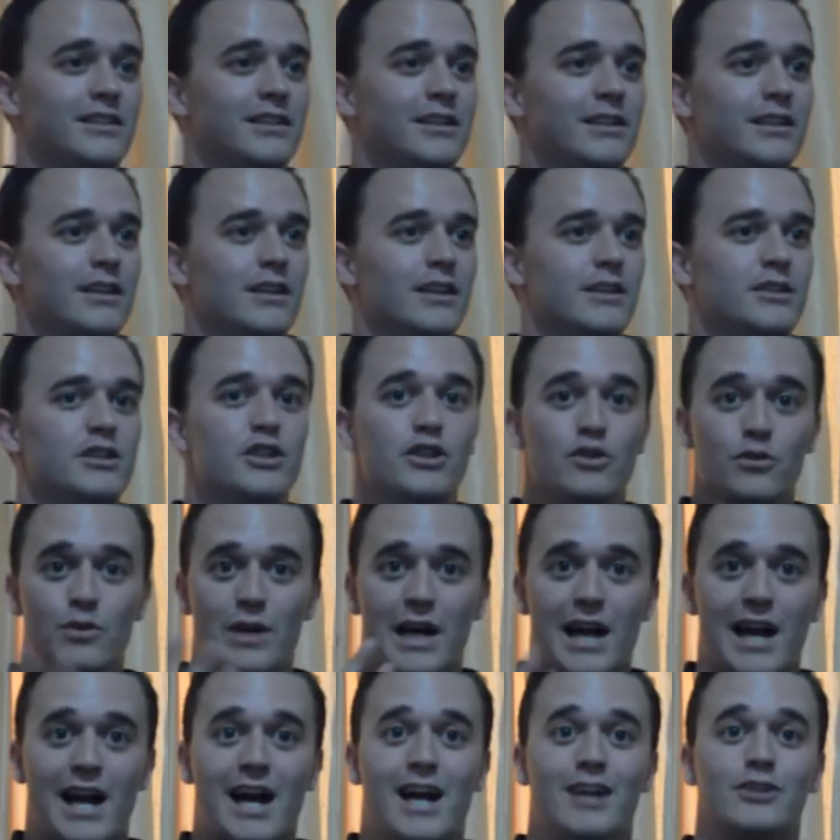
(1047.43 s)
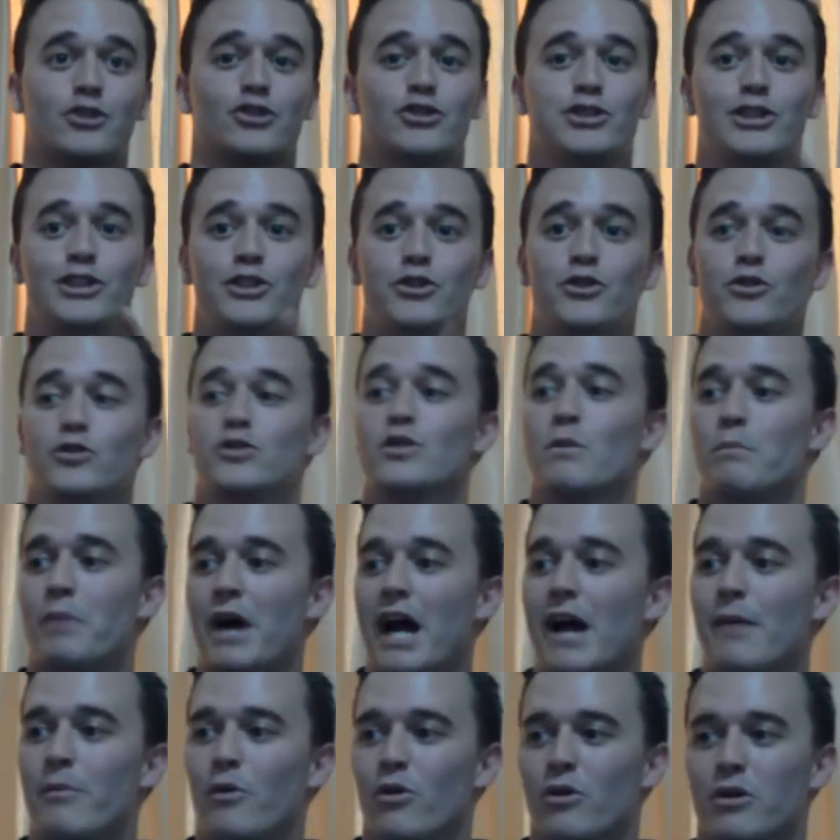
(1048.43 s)
Uh-oh. Do you actually use the
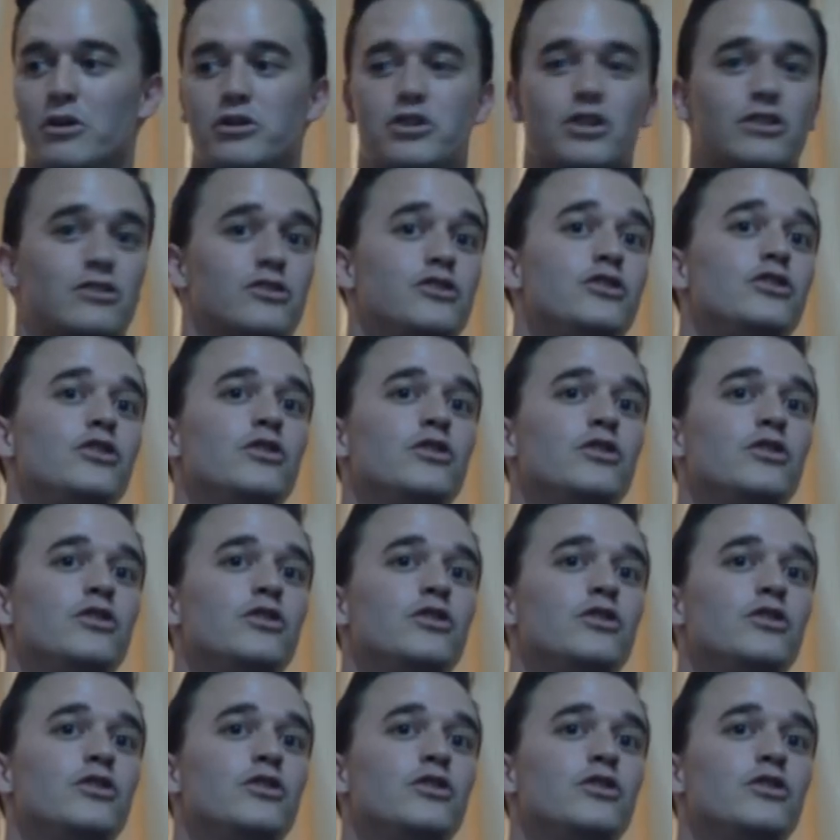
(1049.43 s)
Bible or just